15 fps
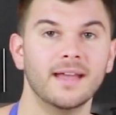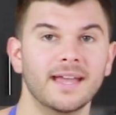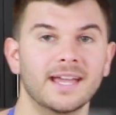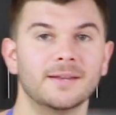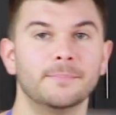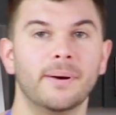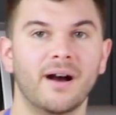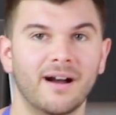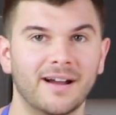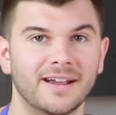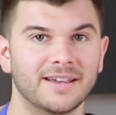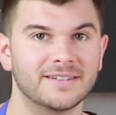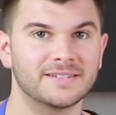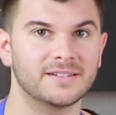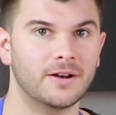And
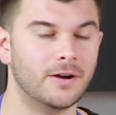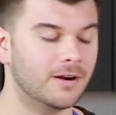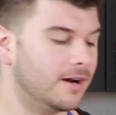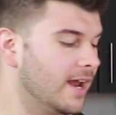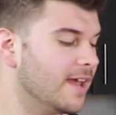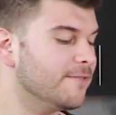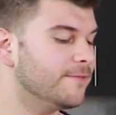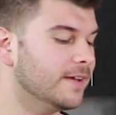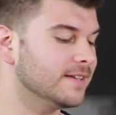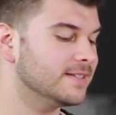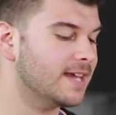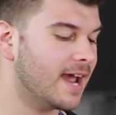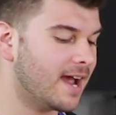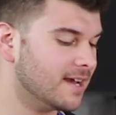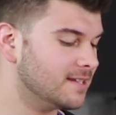pies are a
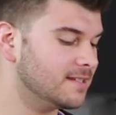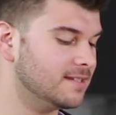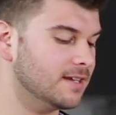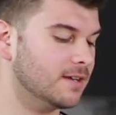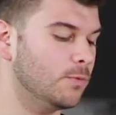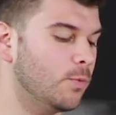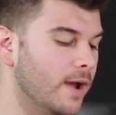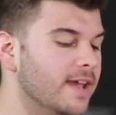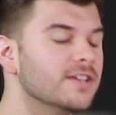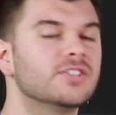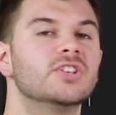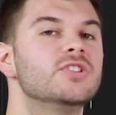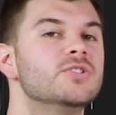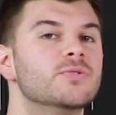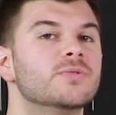fantastic way
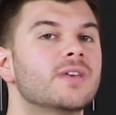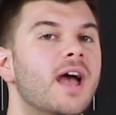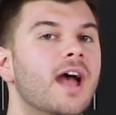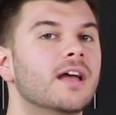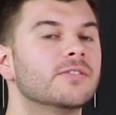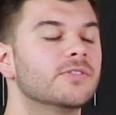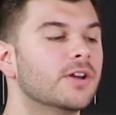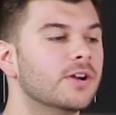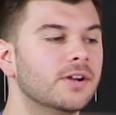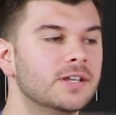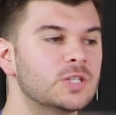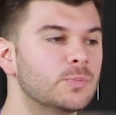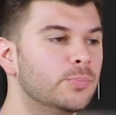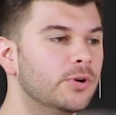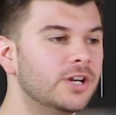to do that. There
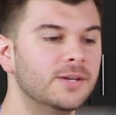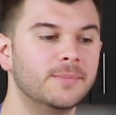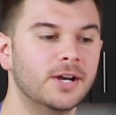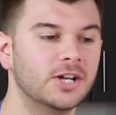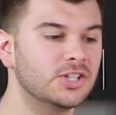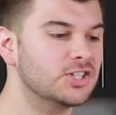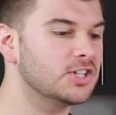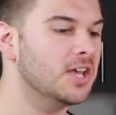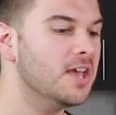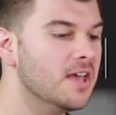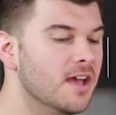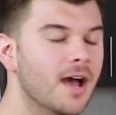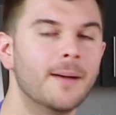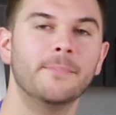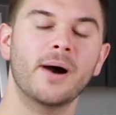is pretty much
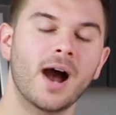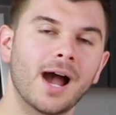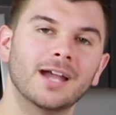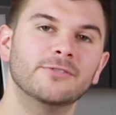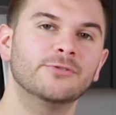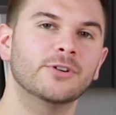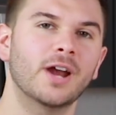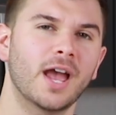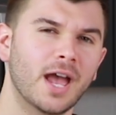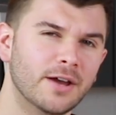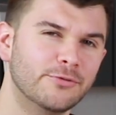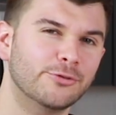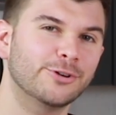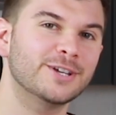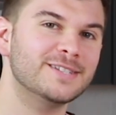a pie for
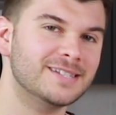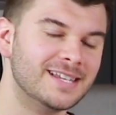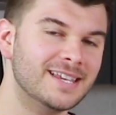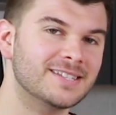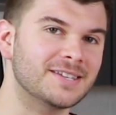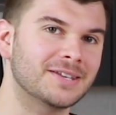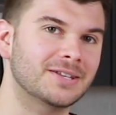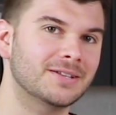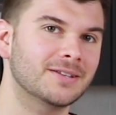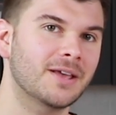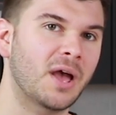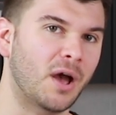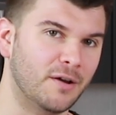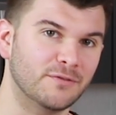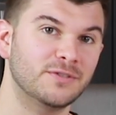every season
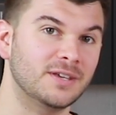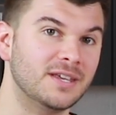of the